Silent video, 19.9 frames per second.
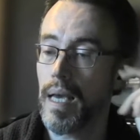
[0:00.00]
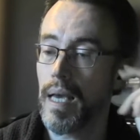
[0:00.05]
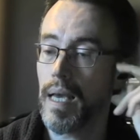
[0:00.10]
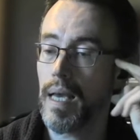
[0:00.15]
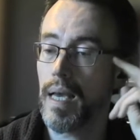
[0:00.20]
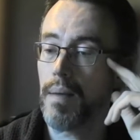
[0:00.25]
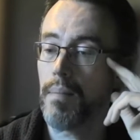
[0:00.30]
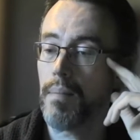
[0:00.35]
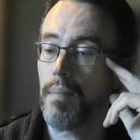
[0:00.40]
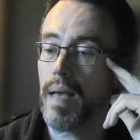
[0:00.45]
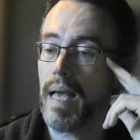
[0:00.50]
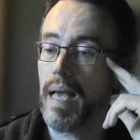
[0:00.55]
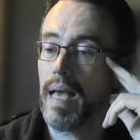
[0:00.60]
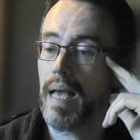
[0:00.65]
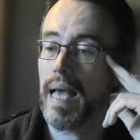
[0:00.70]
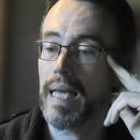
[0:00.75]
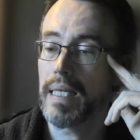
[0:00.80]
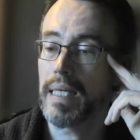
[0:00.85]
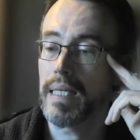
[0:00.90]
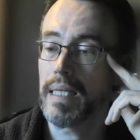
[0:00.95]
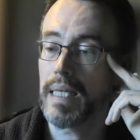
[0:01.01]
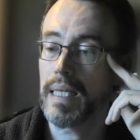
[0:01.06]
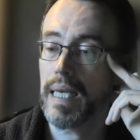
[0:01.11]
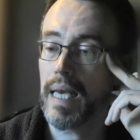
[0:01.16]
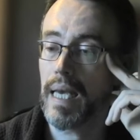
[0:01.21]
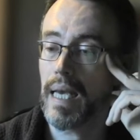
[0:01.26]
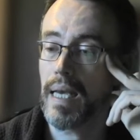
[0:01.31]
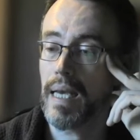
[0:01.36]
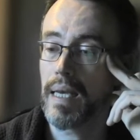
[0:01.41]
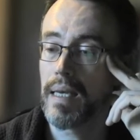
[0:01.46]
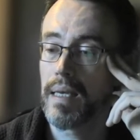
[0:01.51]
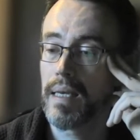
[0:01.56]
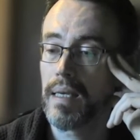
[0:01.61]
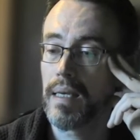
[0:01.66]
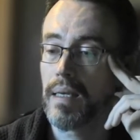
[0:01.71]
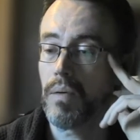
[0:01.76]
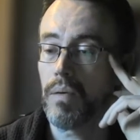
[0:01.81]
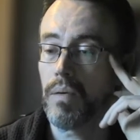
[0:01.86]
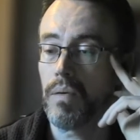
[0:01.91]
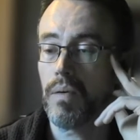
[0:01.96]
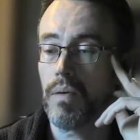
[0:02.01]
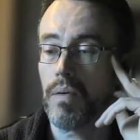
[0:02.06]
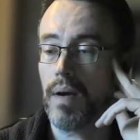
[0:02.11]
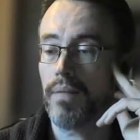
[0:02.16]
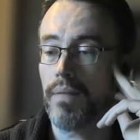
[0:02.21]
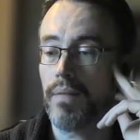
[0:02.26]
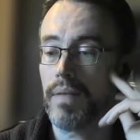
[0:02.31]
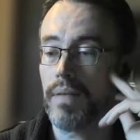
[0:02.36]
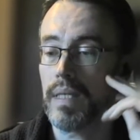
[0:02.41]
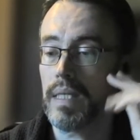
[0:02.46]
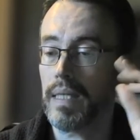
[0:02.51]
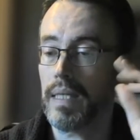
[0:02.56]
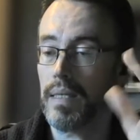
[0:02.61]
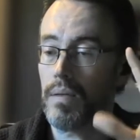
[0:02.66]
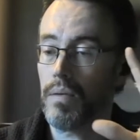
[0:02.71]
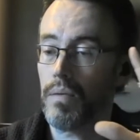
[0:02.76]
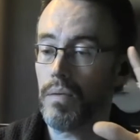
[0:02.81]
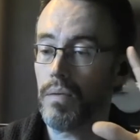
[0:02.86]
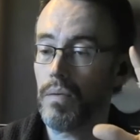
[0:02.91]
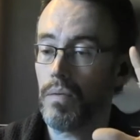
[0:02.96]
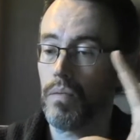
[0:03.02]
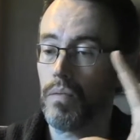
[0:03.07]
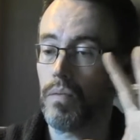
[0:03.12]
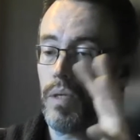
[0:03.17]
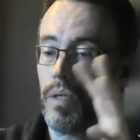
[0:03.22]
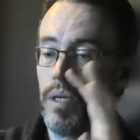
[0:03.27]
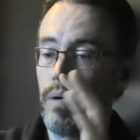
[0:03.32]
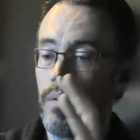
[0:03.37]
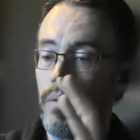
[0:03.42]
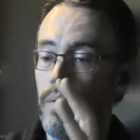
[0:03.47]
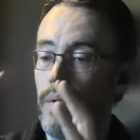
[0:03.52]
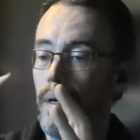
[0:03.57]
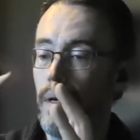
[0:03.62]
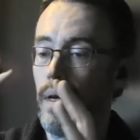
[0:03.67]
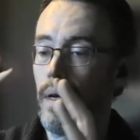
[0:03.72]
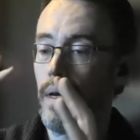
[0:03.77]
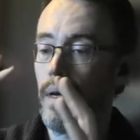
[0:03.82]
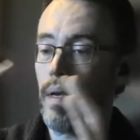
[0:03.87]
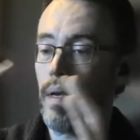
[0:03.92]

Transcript: open up a second site sometime in the near future. And